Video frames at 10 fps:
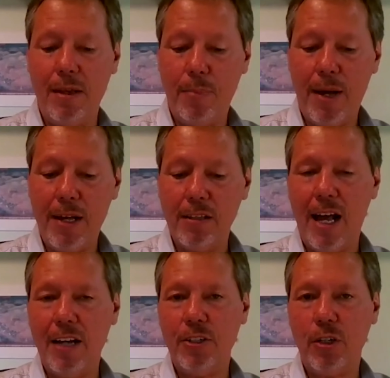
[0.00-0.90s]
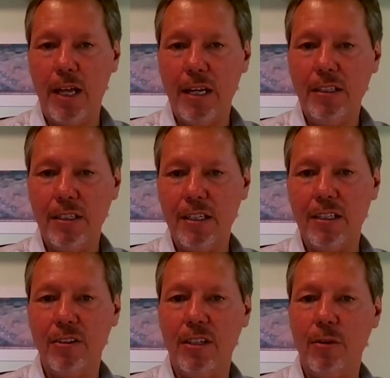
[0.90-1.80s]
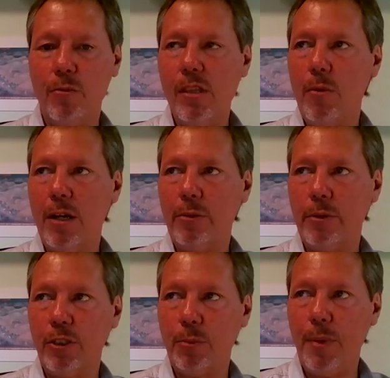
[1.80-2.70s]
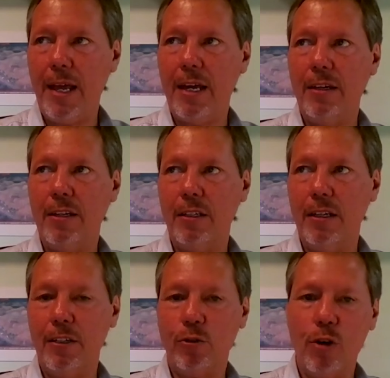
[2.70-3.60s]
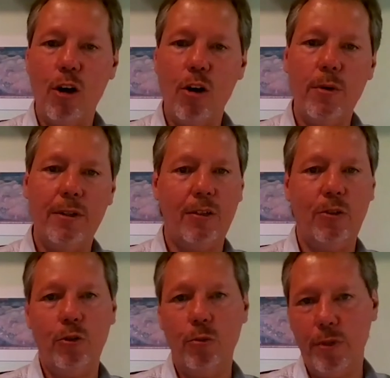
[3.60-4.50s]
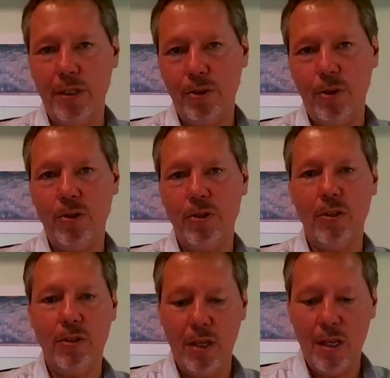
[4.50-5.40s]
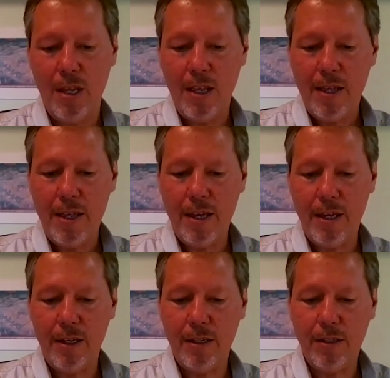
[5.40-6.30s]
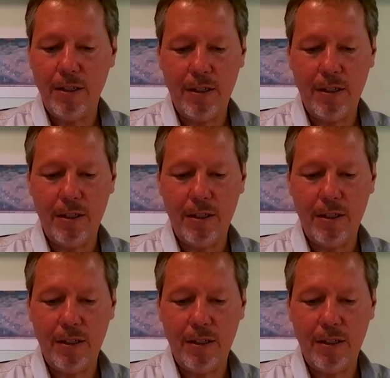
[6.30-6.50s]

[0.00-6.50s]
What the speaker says: biological entities that really want to expand and grow and consume resources. And